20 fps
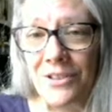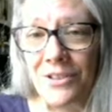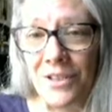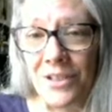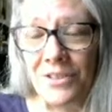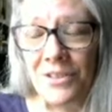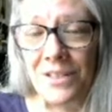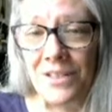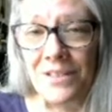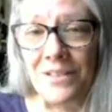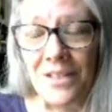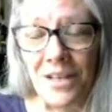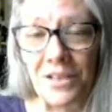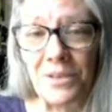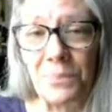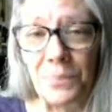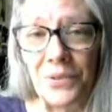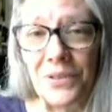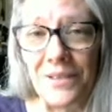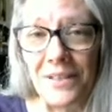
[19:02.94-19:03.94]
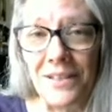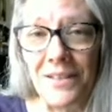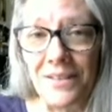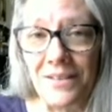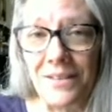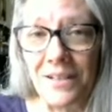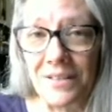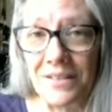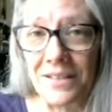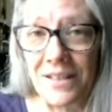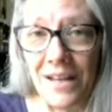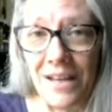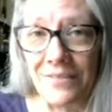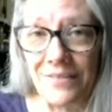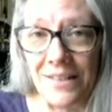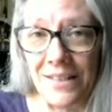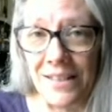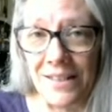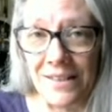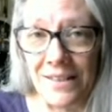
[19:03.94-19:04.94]
is in desperate need and doesn't have
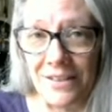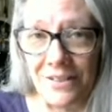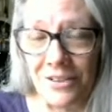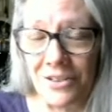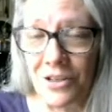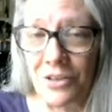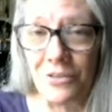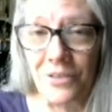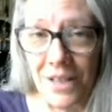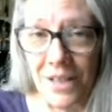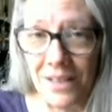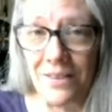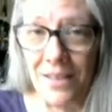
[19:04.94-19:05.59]
anything to donate,